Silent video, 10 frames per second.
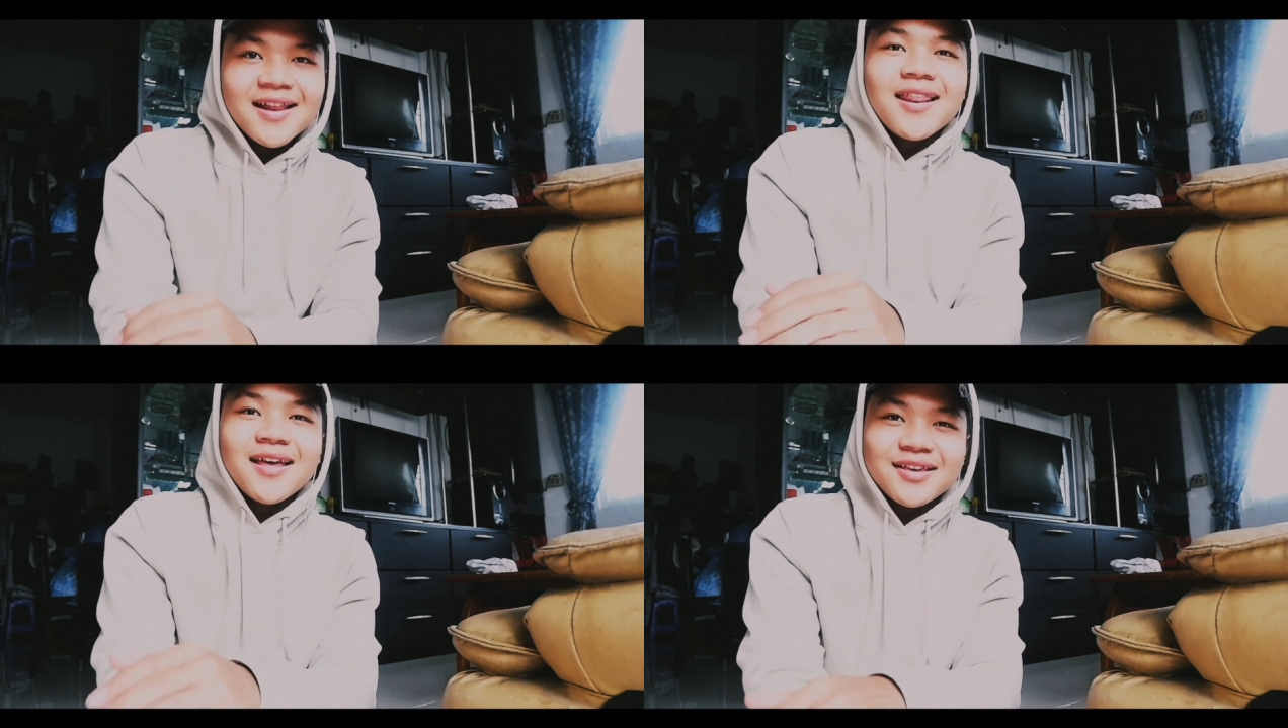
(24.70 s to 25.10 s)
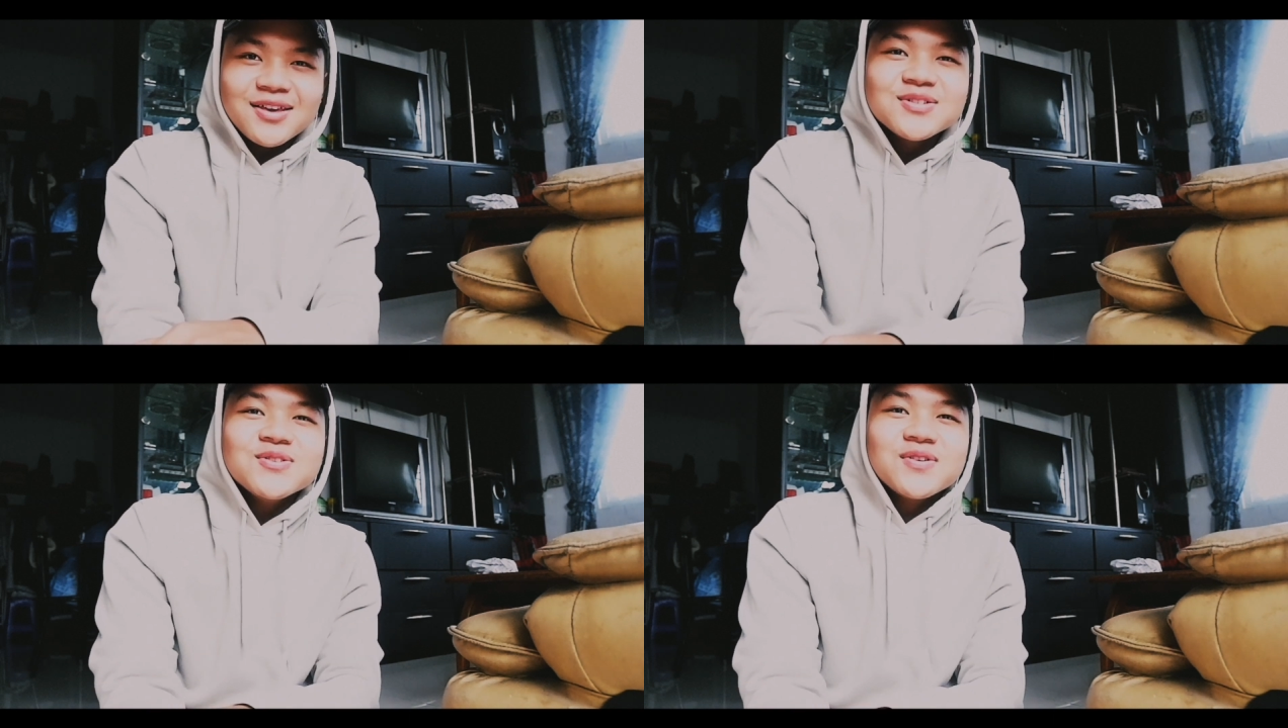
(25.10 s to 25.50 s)
Like
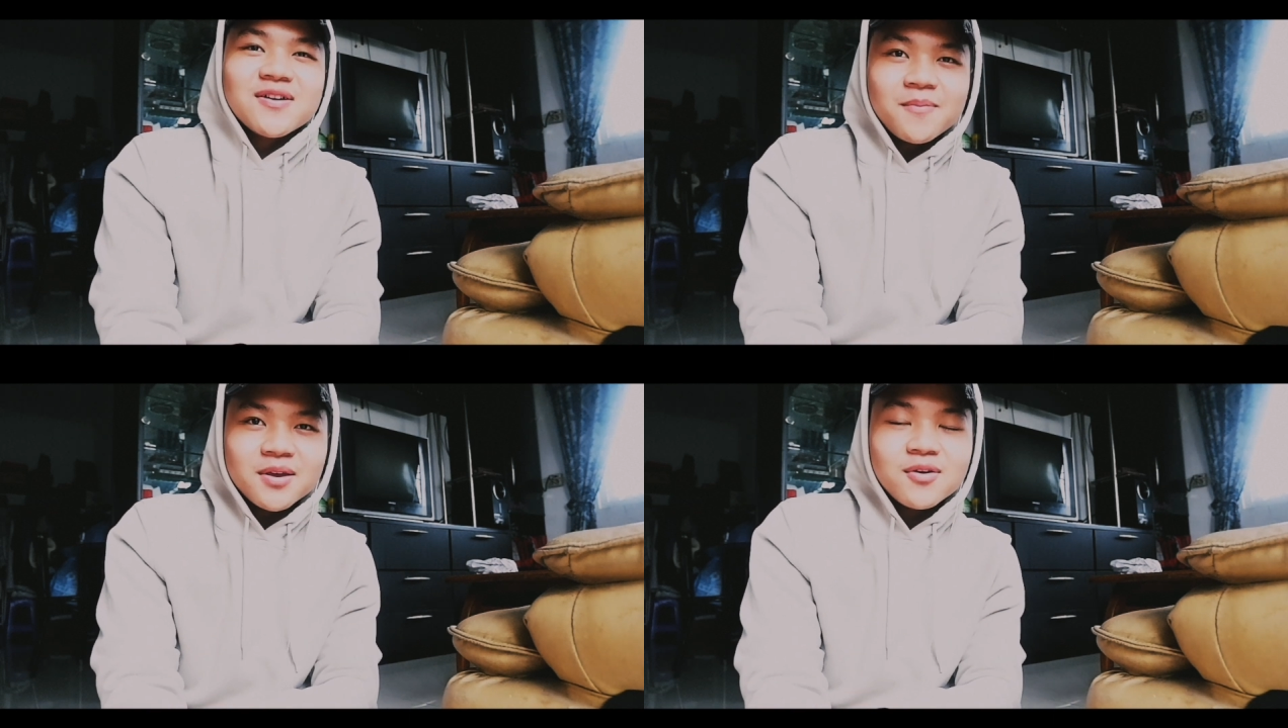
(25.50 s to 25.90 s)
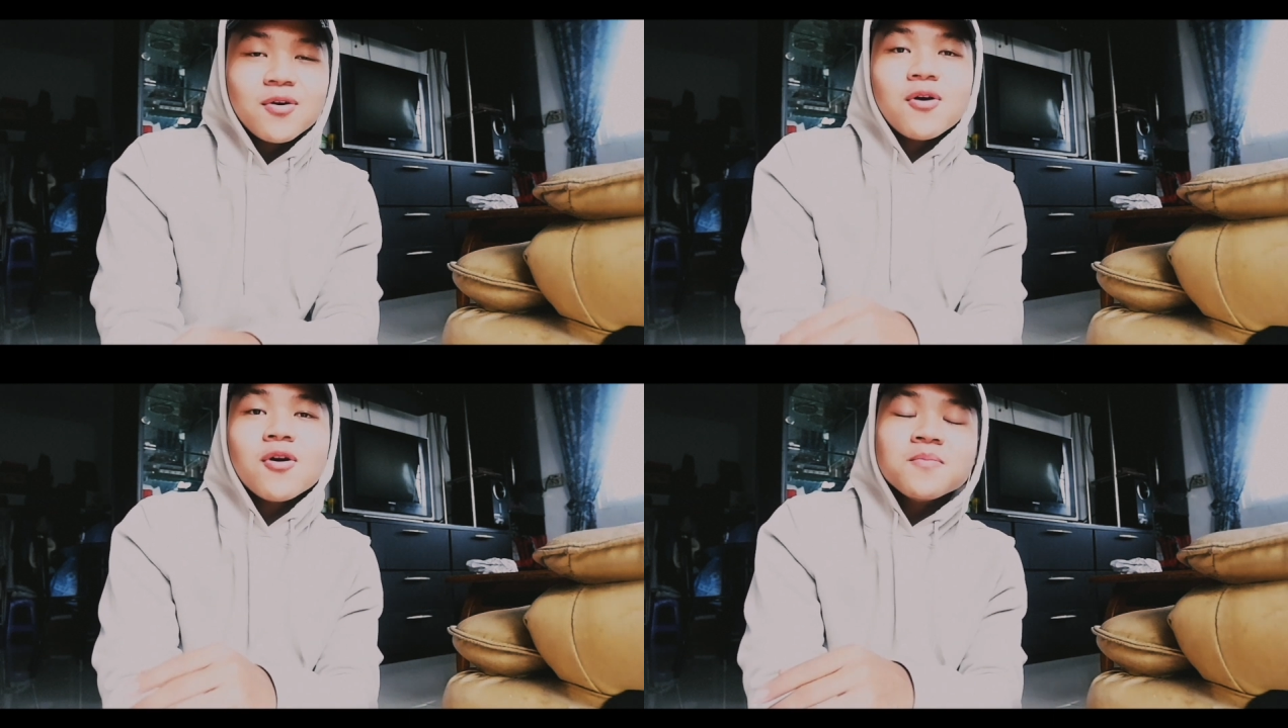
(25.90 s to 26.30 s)
is you coming
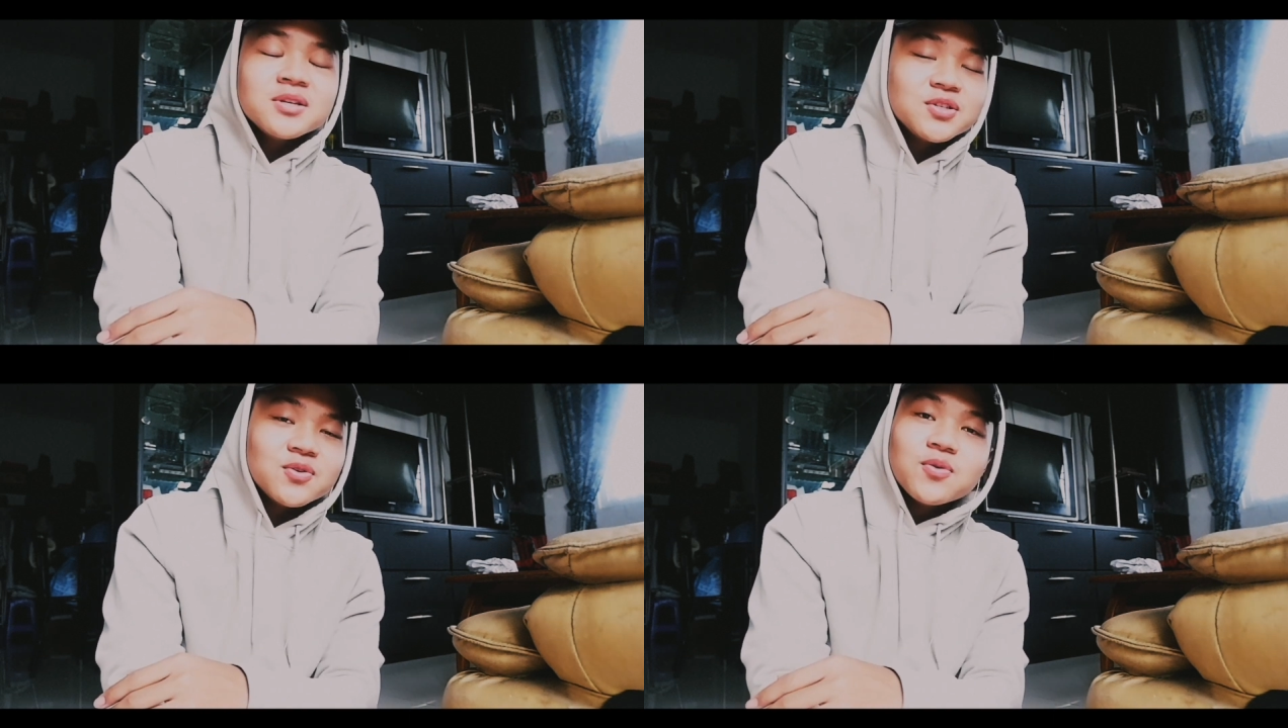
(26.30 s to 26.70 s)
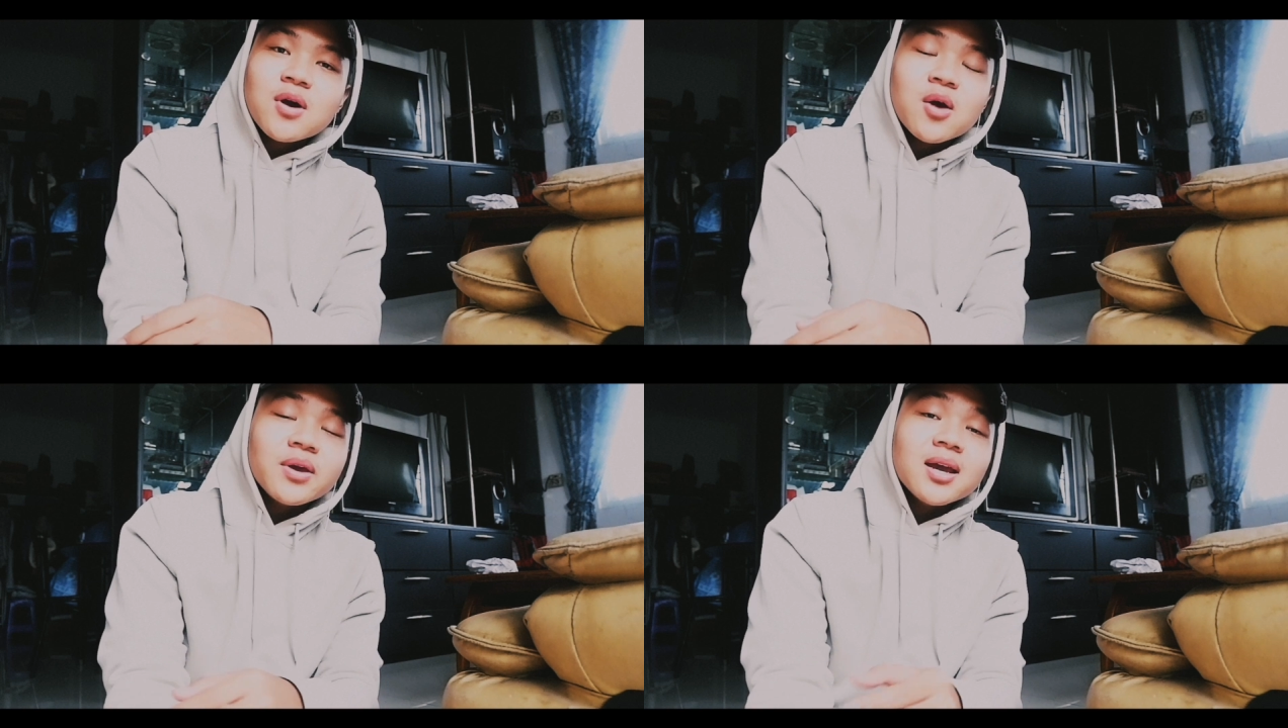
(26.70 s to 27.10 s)
home, is
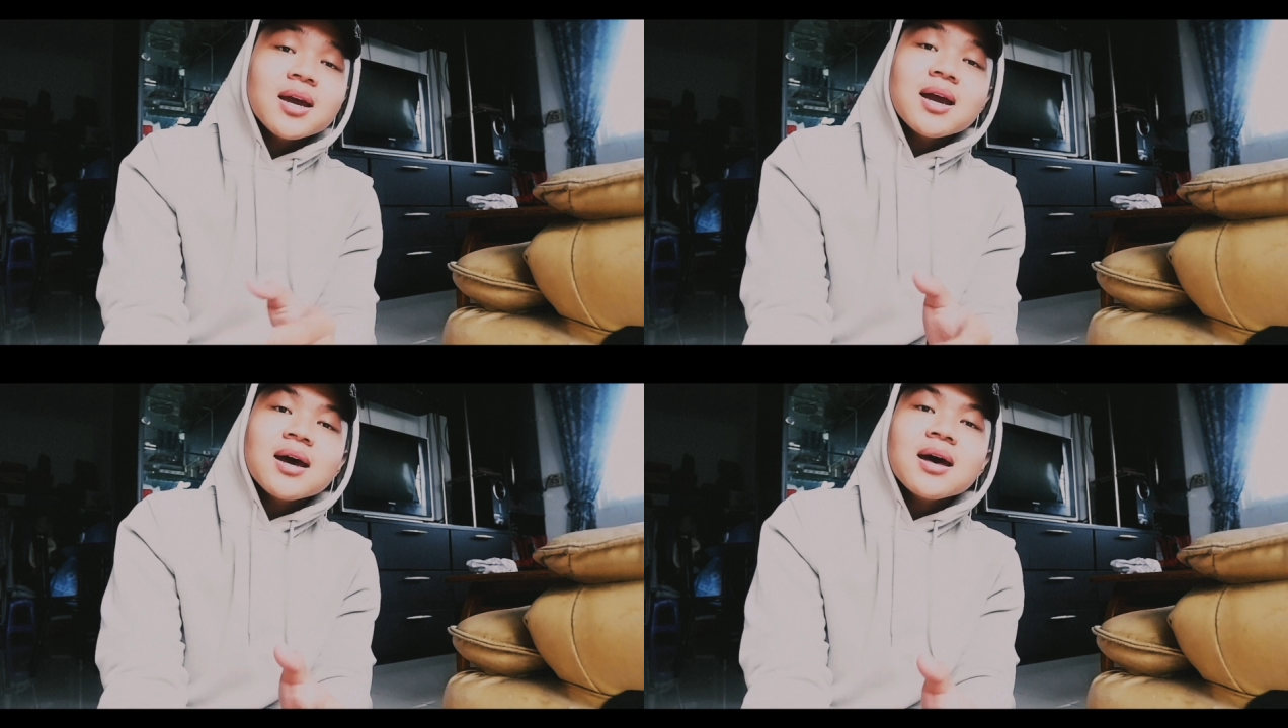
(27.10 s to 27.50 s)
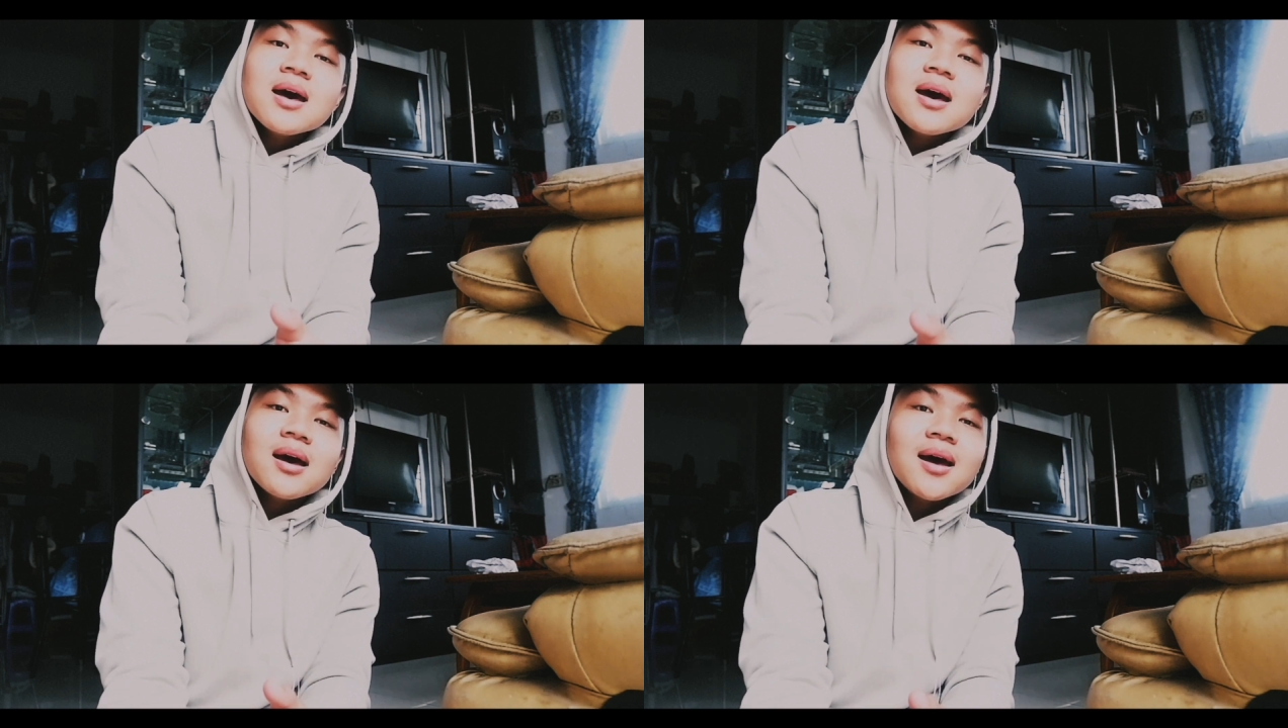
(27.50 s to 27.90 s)
you are with
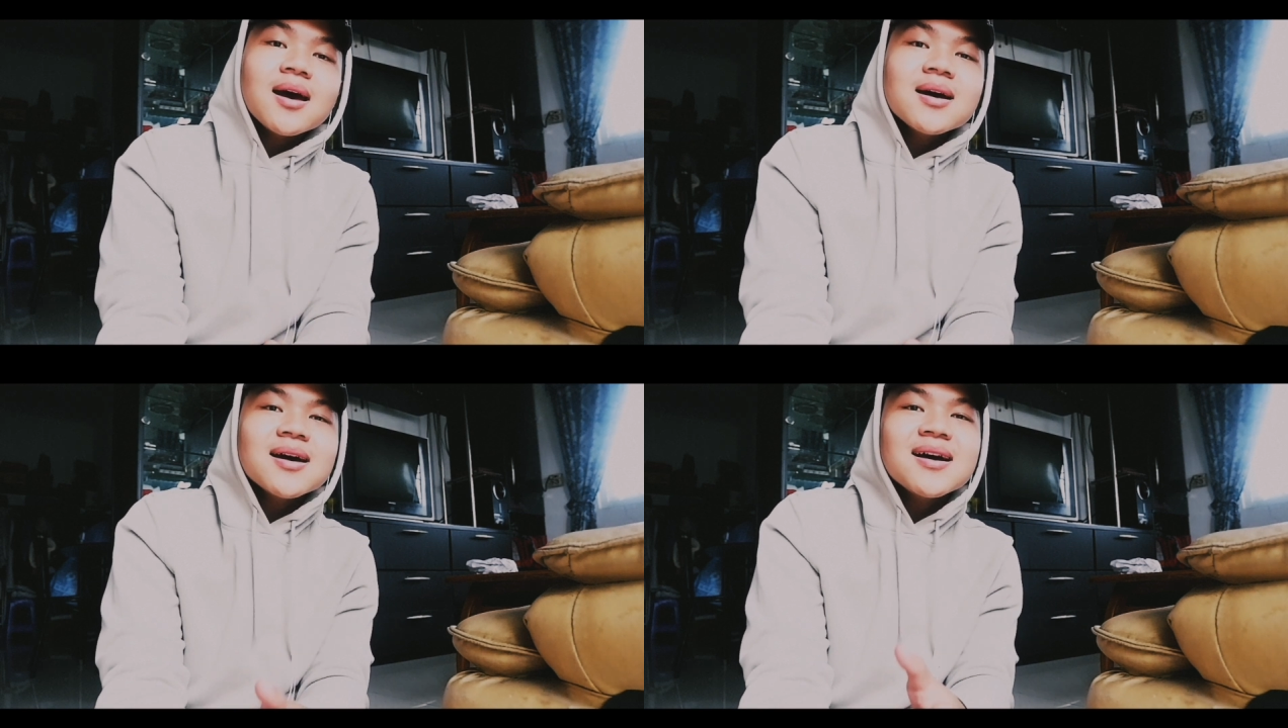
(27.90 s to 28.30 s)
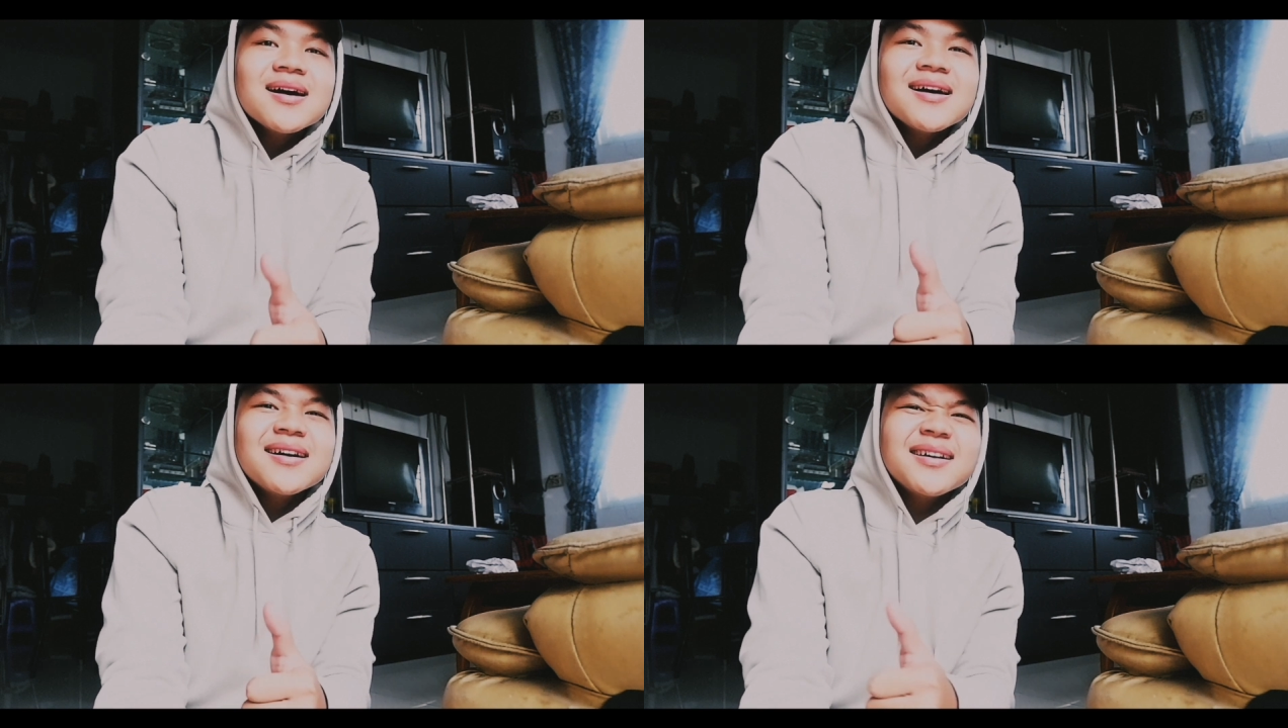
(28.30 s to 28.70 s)

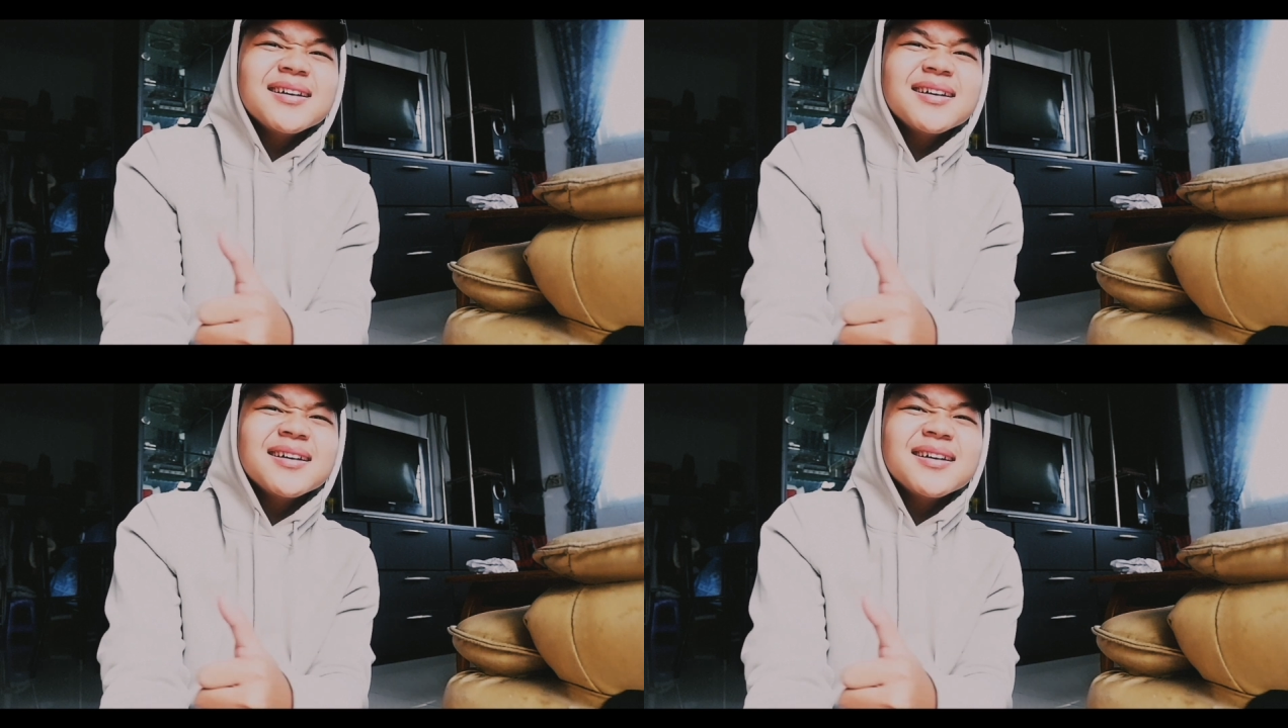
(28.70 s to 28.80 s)
her.